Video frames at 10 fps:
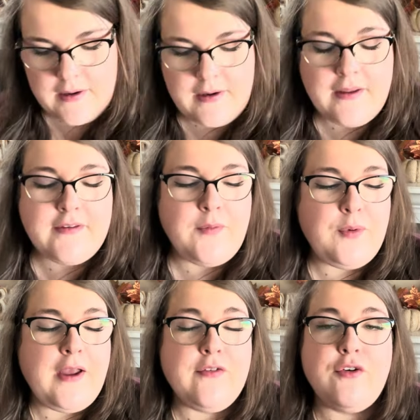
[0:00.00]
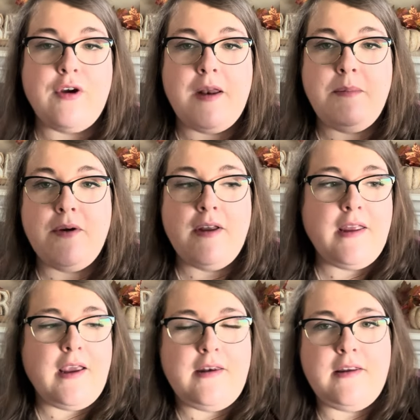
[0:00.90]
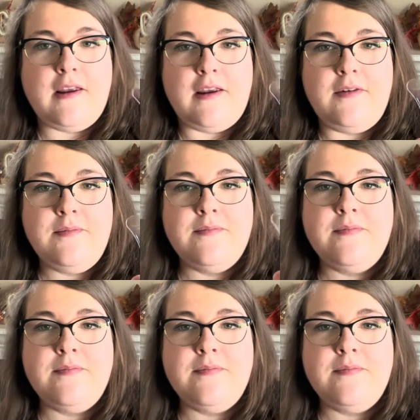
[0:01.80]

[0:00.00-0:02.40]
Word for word: Next up, we have Cranberry Candy Cane.